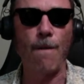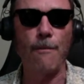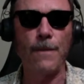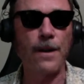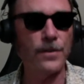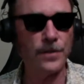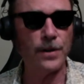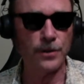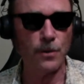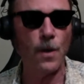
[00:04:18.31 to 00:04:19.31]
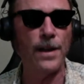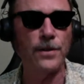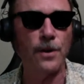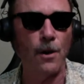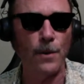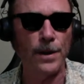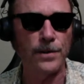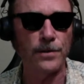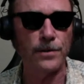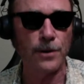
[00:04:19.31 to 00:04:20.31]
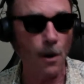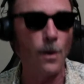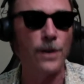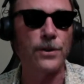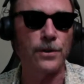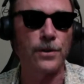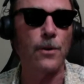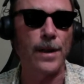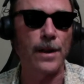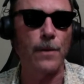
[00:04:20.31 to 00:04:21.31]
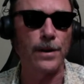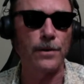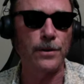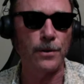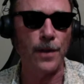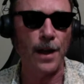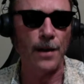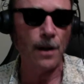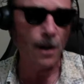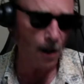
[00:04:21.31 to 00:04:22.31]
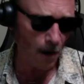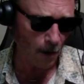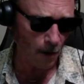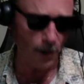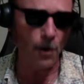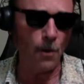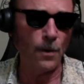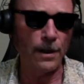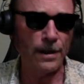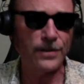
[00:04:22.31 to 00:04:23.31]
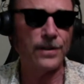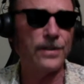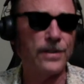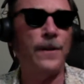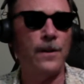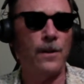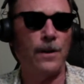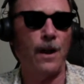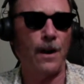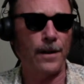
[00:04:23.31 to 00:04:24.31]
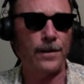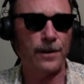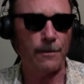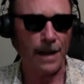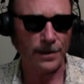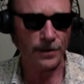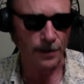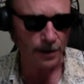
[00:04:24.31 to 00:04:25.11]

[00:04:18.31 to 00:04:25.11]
Because there's a way to always know what you're doing when you do that. Although it's a difficult art to master.